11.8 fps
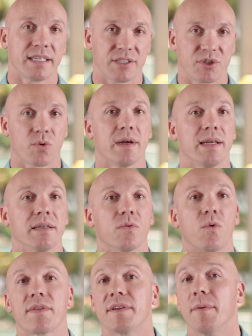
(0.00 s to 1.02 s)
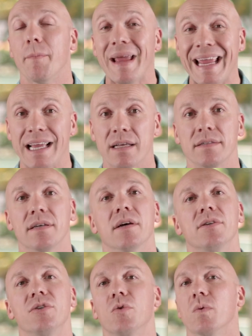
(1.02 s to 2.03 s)
constrained, while the demand,
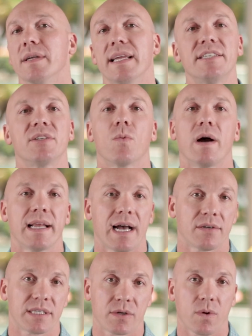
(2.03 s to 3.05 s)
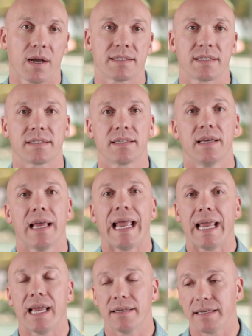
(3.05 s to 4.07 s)
due to a nationwide housing crisis
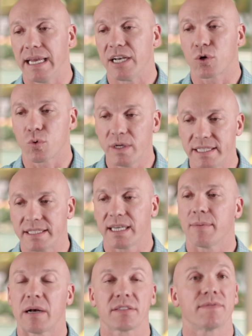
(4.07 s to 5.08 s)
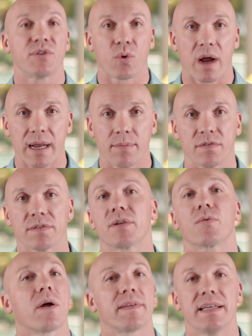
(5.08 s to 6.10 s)
and increasing amounts of drivers
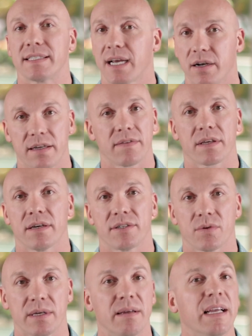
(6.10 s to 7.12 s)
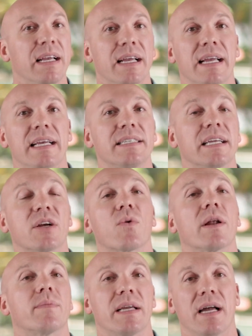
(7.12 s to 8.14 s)
throughout the entirety of the country, is
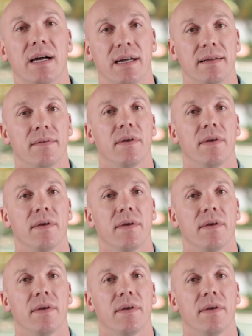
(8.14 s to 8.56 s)
incredibly high.